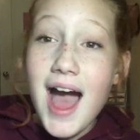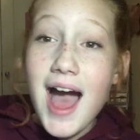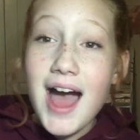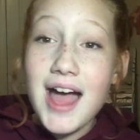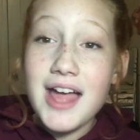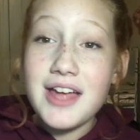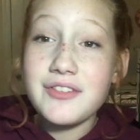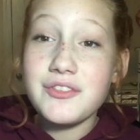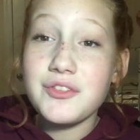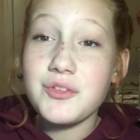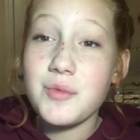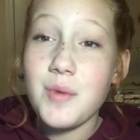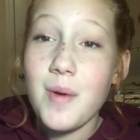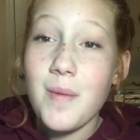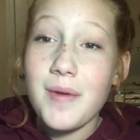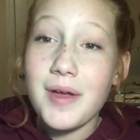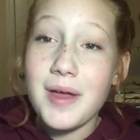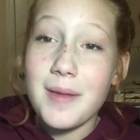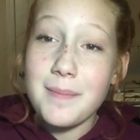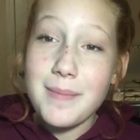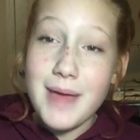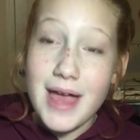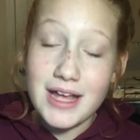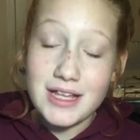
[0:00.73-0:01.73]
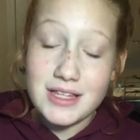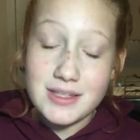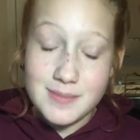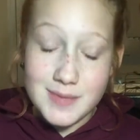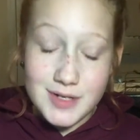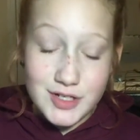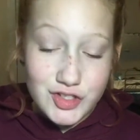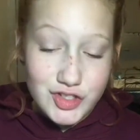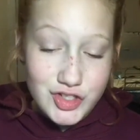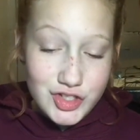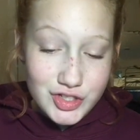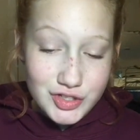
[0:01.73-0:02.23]
Hi everyone, welcome back to
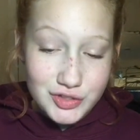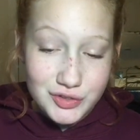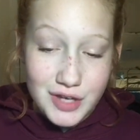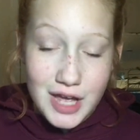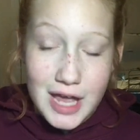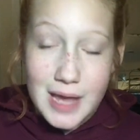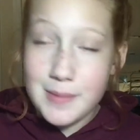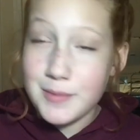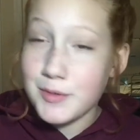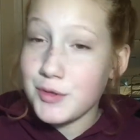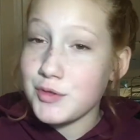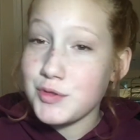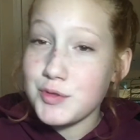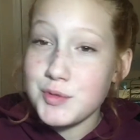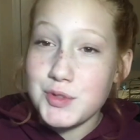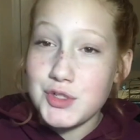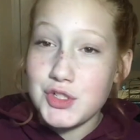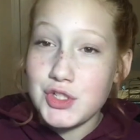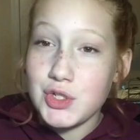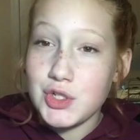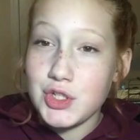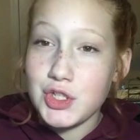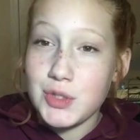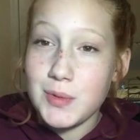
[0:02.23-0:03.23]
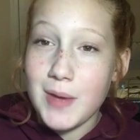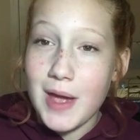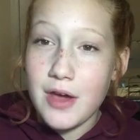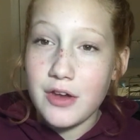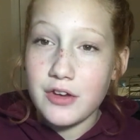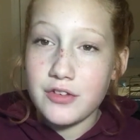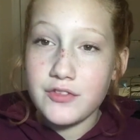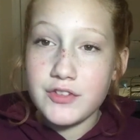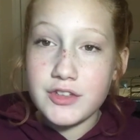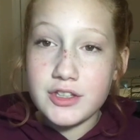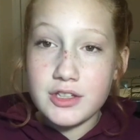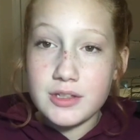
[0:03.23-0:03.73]
my channel. I'm going to be showing you how
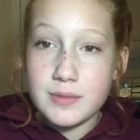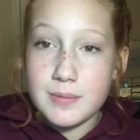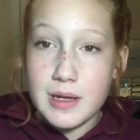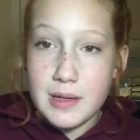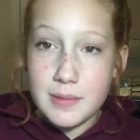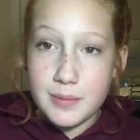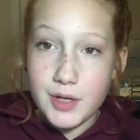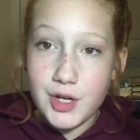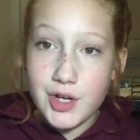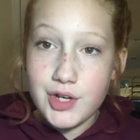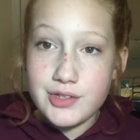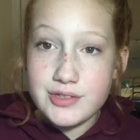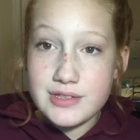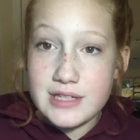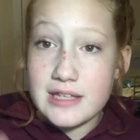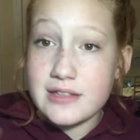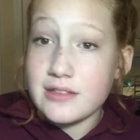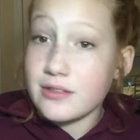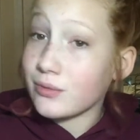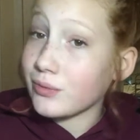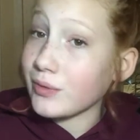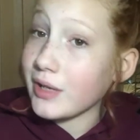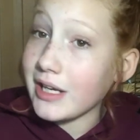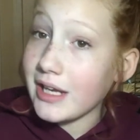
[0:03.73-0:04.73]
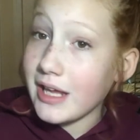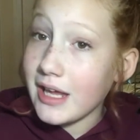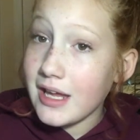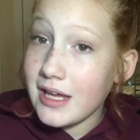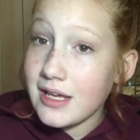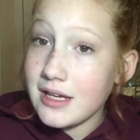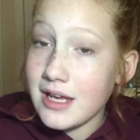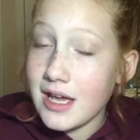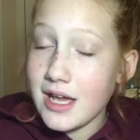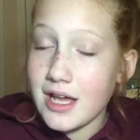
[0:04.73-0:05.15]
to fill in my brows as a redhead.